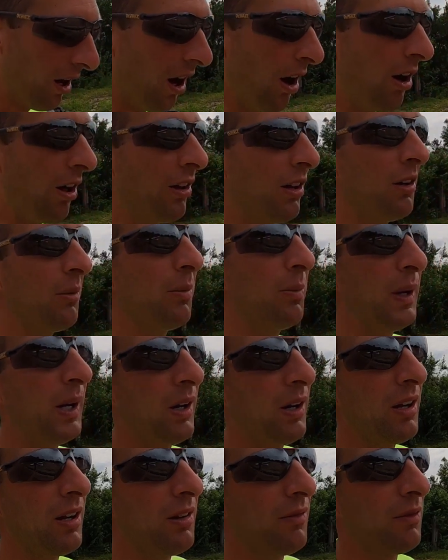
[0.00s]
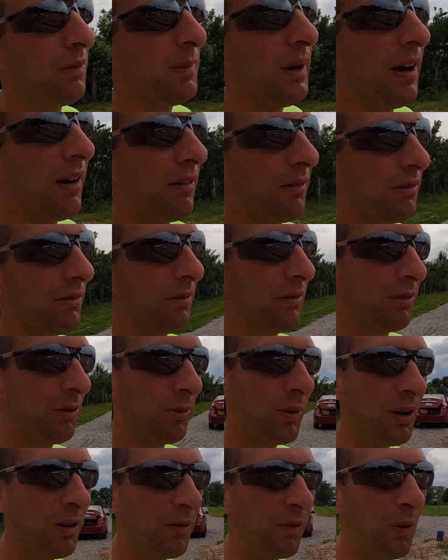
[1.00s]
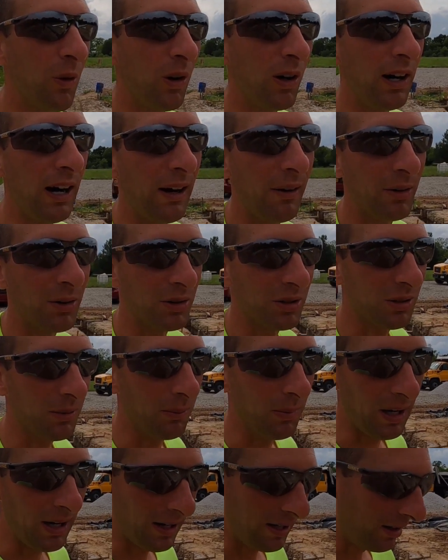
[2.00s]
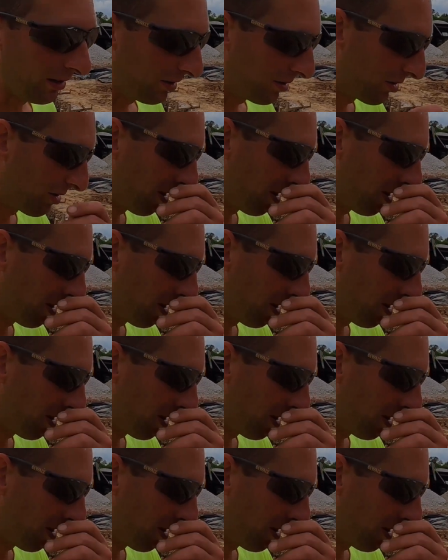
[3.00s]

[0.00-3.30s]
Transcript: all in a period of about 3 to 4 hours combined.